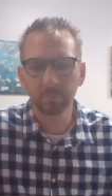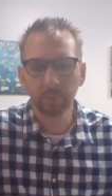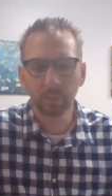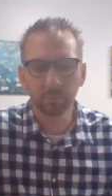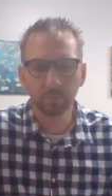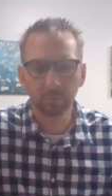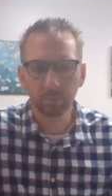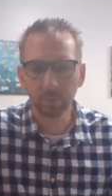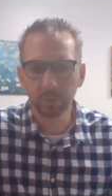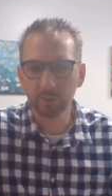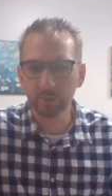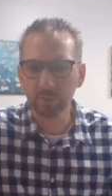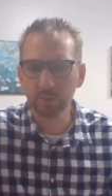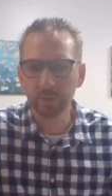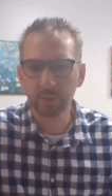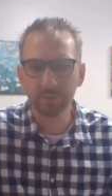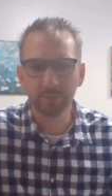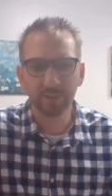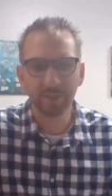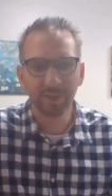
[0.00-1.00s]
For
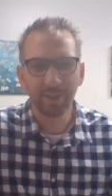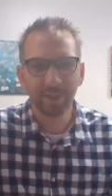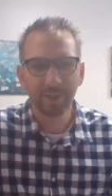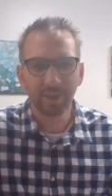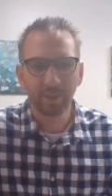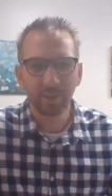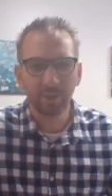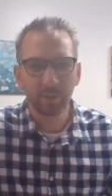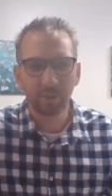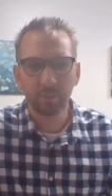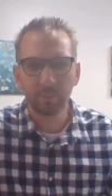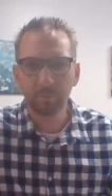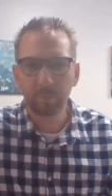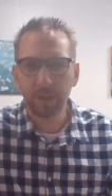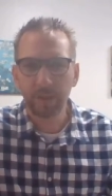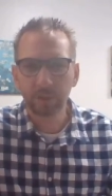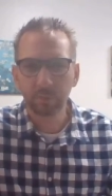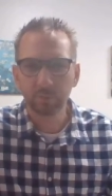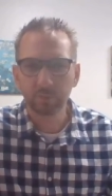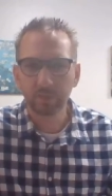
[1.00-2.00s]
instance, the
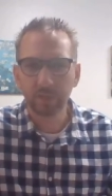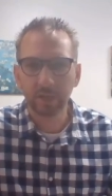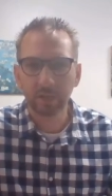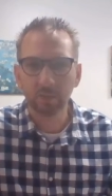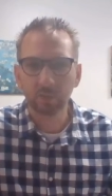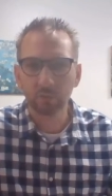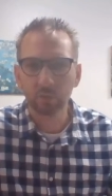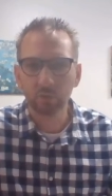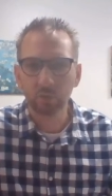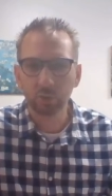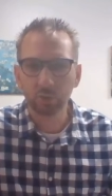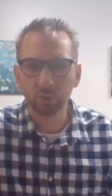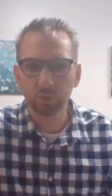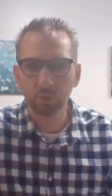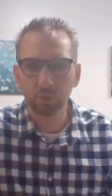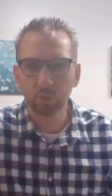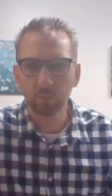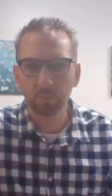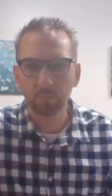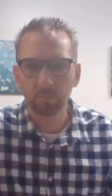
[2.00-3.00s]

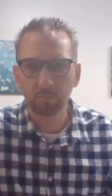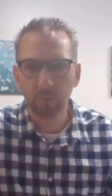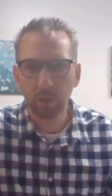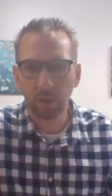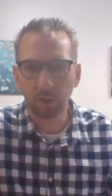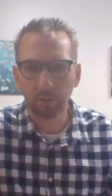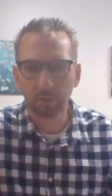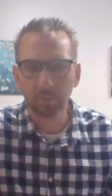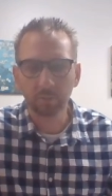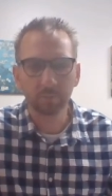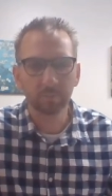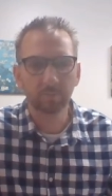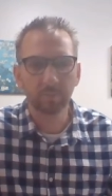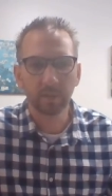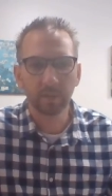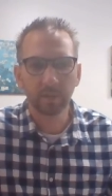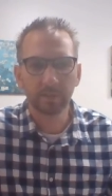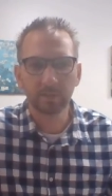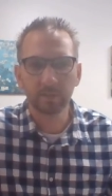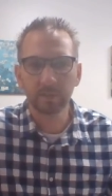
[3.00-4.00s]
biopsychosocial model
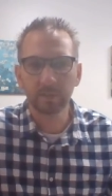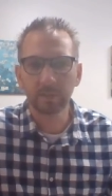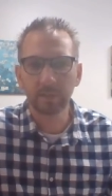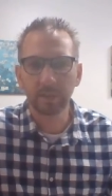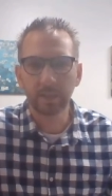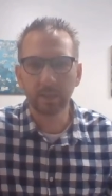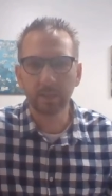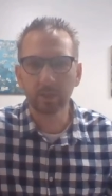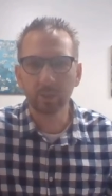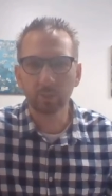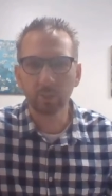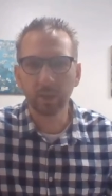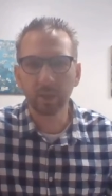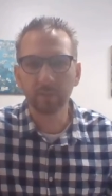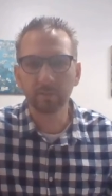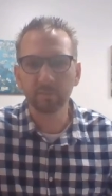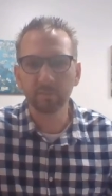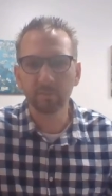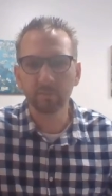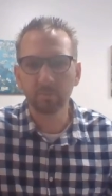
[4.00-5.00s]
is an
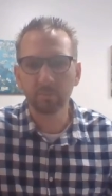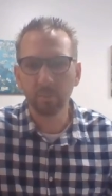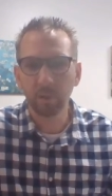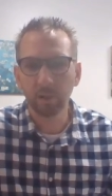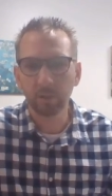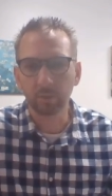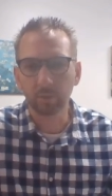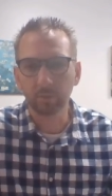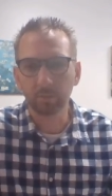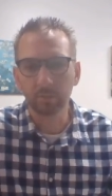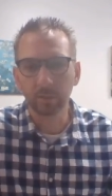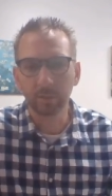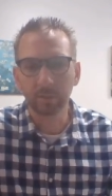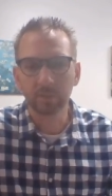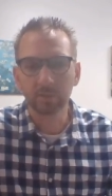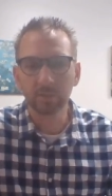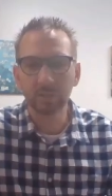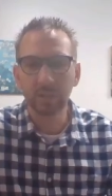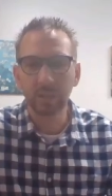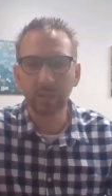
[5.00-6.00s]
integrative model.
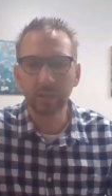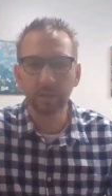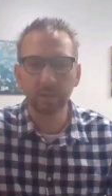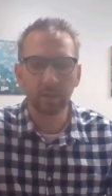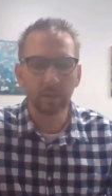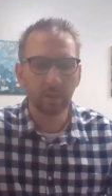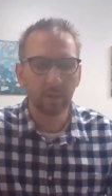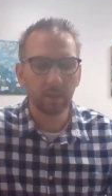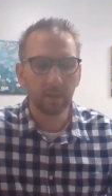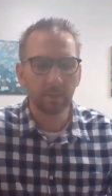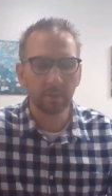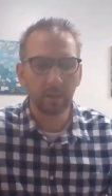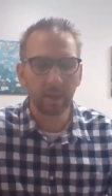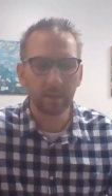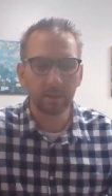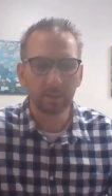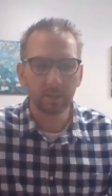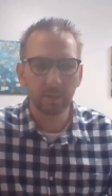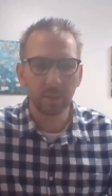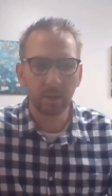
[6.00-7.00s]
It's saying
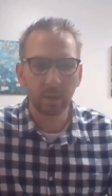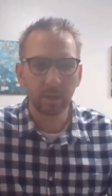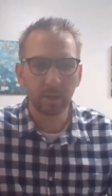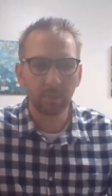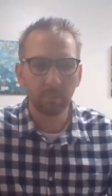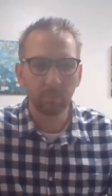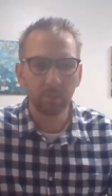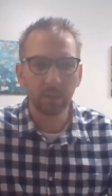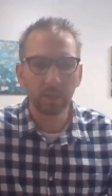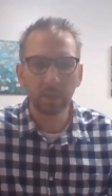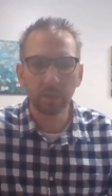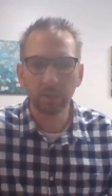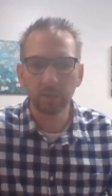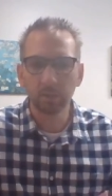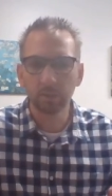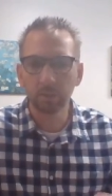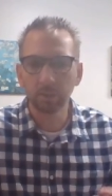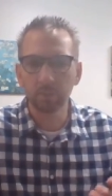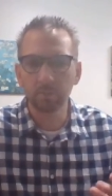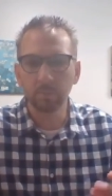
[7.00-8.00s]
that we can
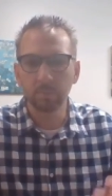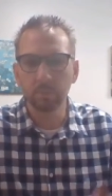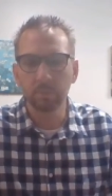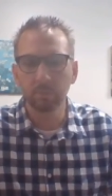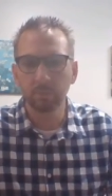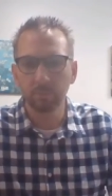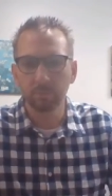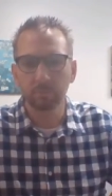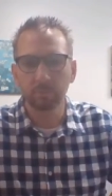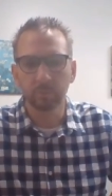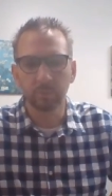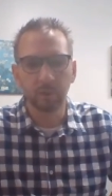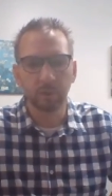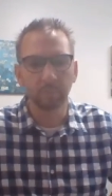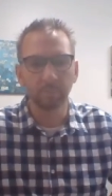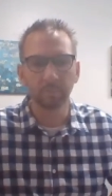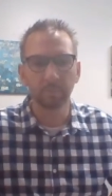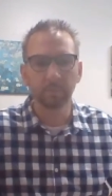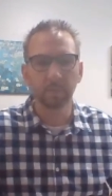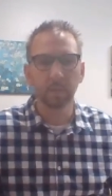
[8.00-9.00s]
learn
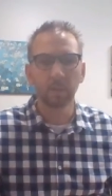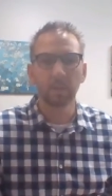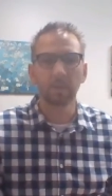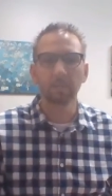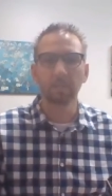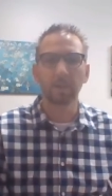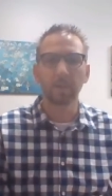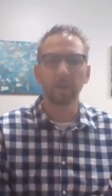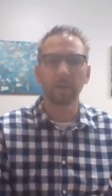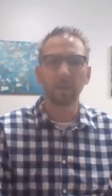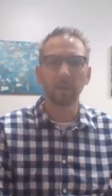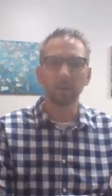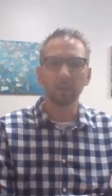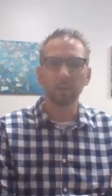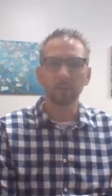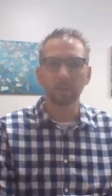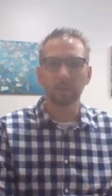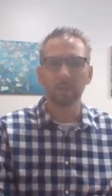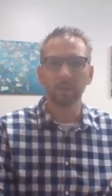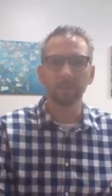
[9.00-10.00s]
from
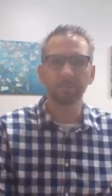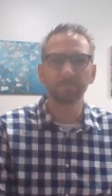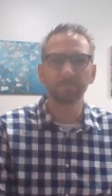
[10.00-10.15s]
biology